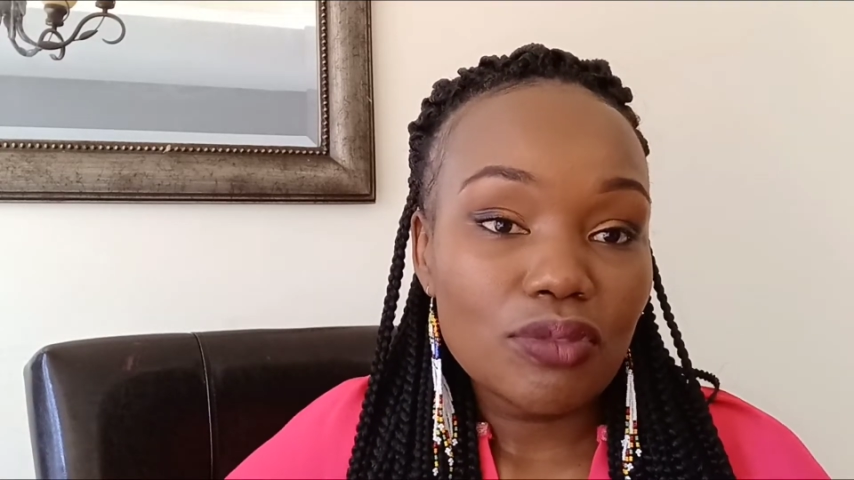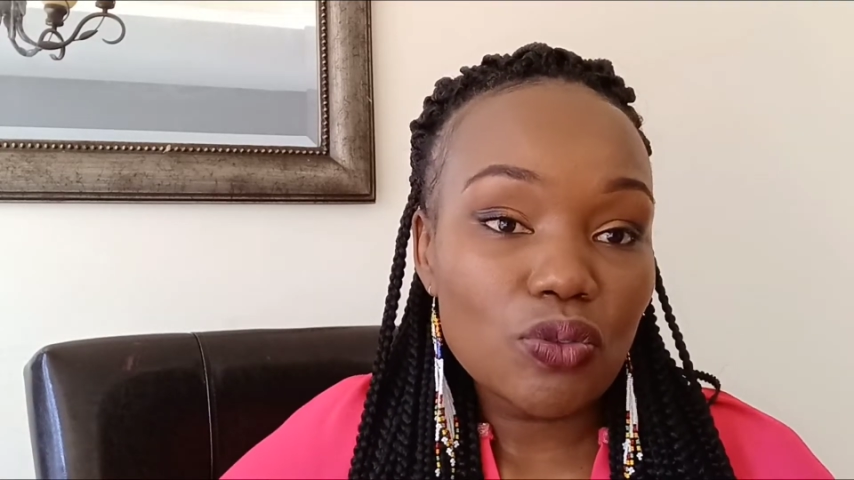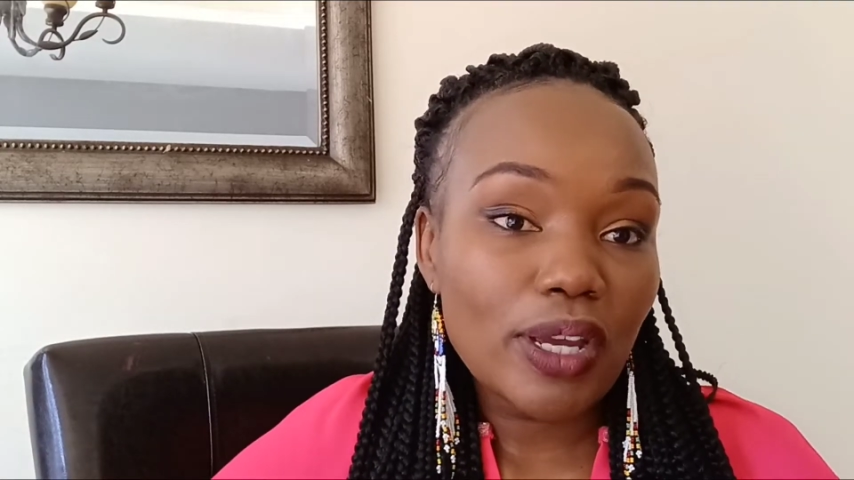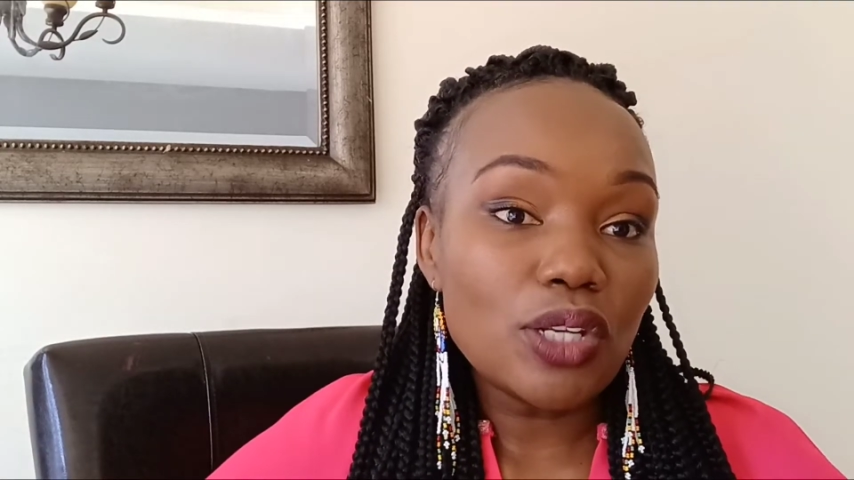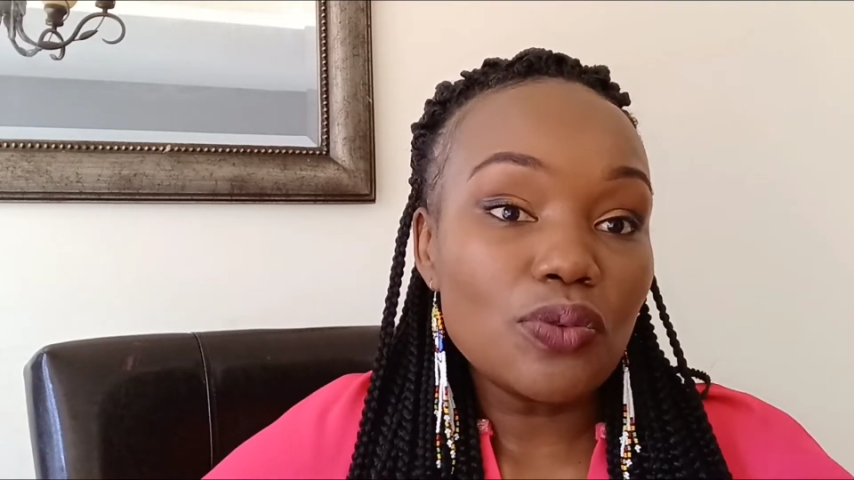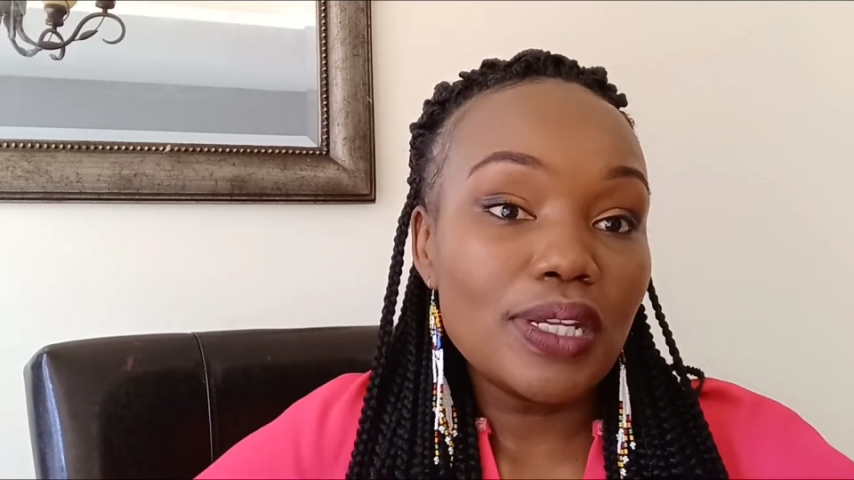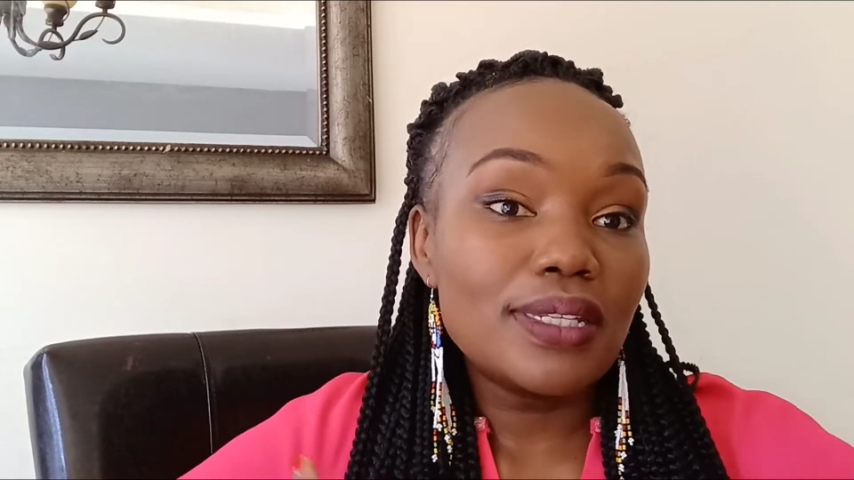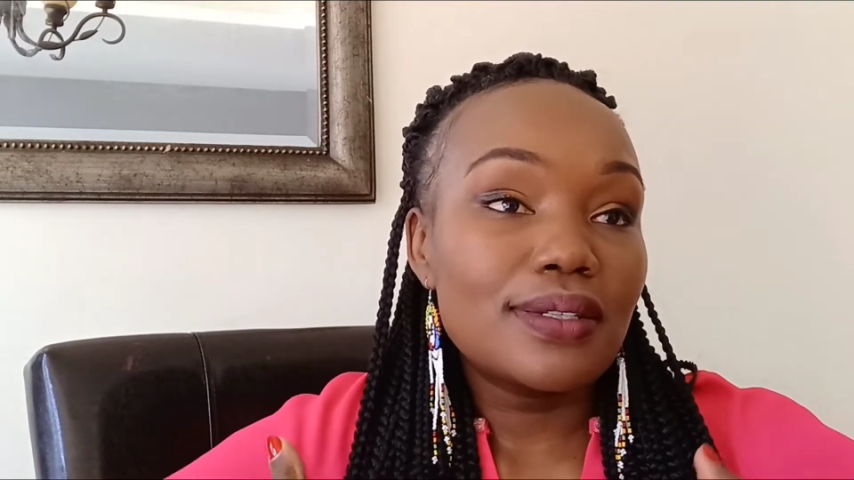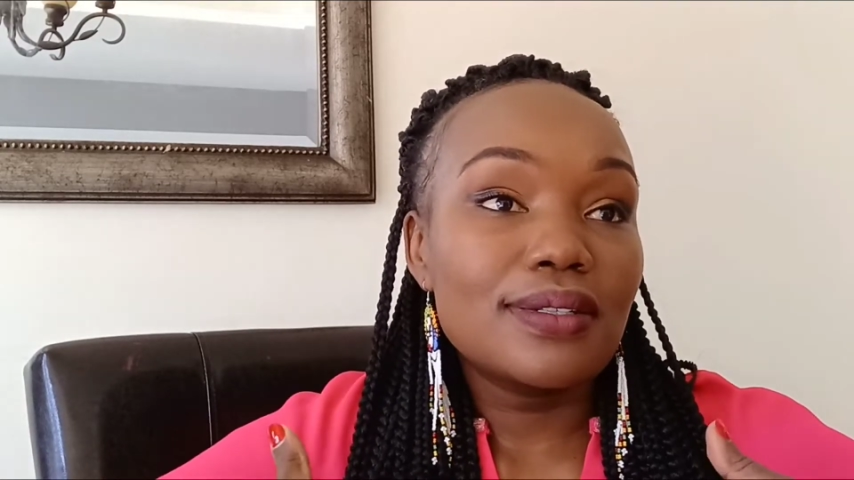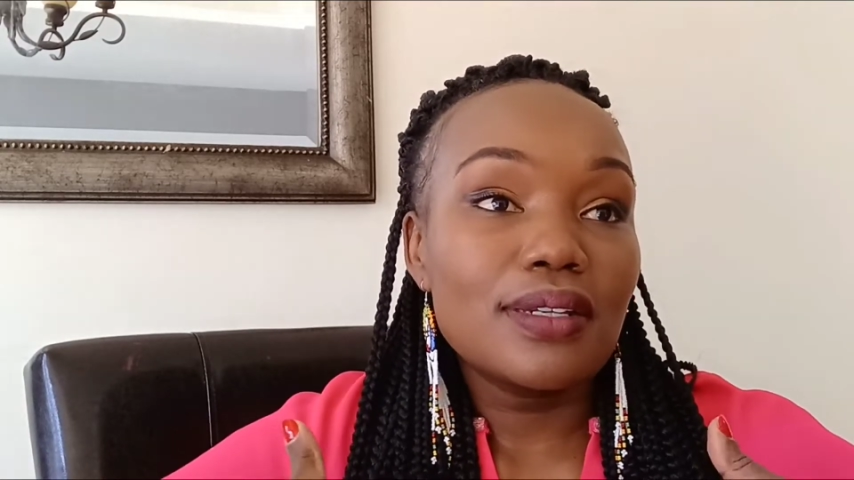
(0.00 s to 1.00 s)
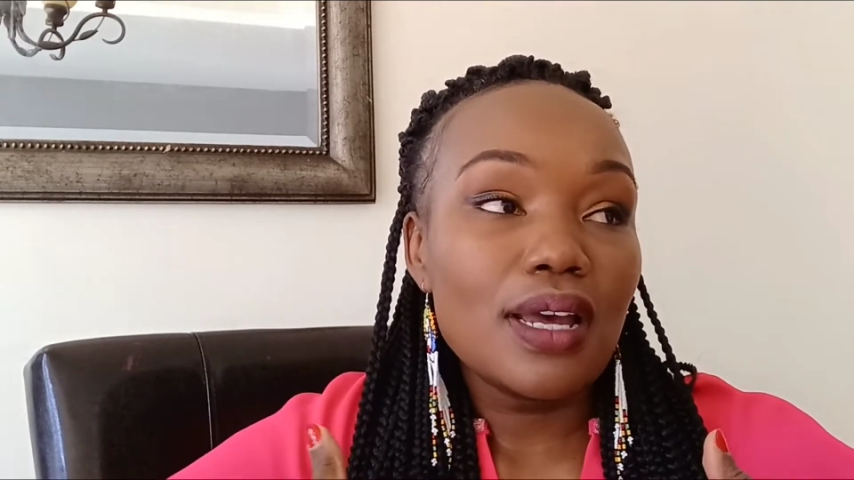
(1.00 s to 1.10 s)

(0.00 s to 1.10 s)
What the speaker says: you can do it